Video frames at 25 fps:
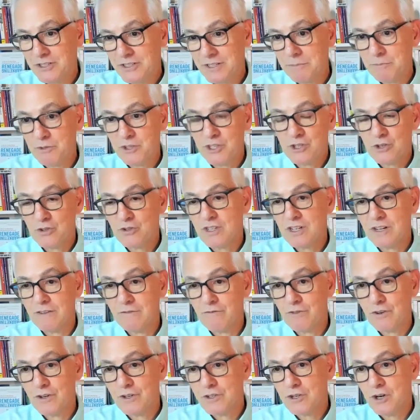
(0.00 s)
Someone's searching
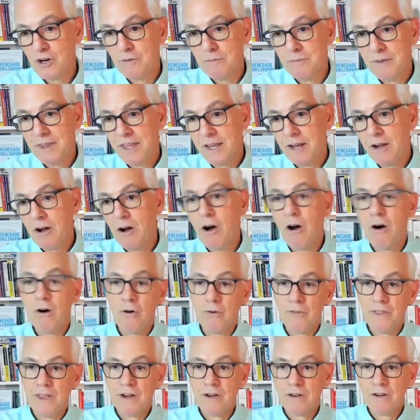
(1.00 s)
for a term and they go,
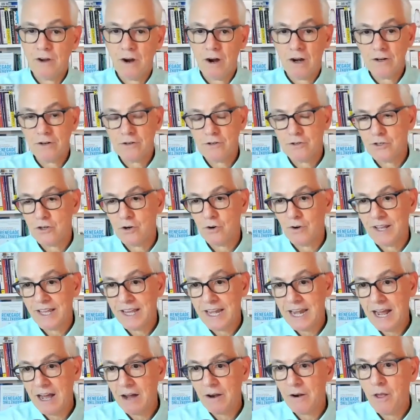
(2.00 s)
oh, there you are, you're showing
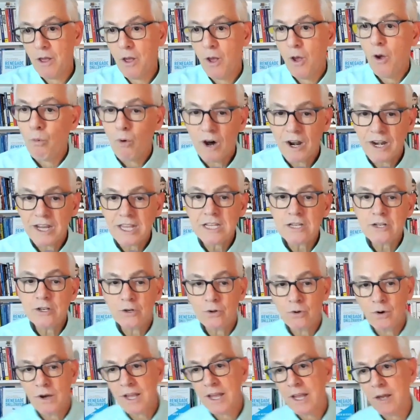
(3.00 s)
it out. What are you
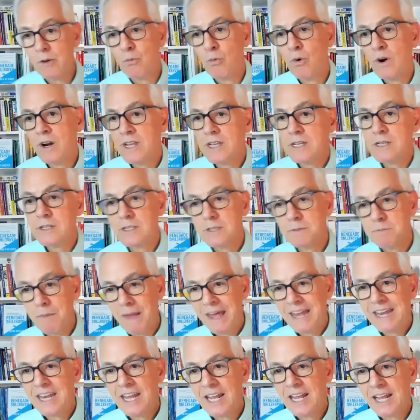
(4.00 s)
doing and what are you
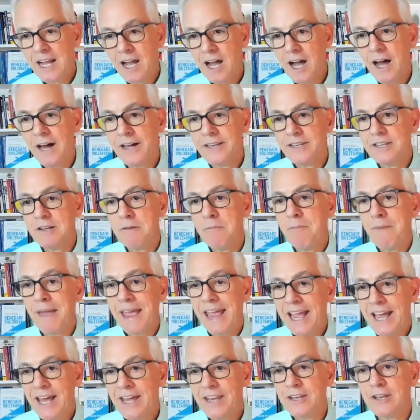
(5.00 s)
spending on
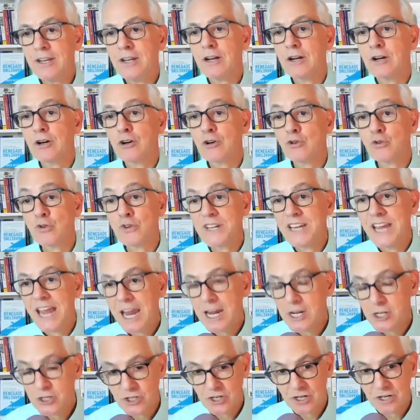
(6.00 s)
demand
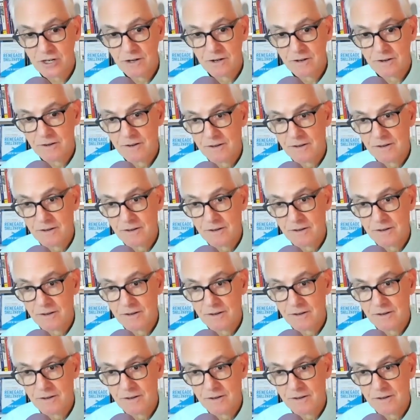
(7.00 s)
creation?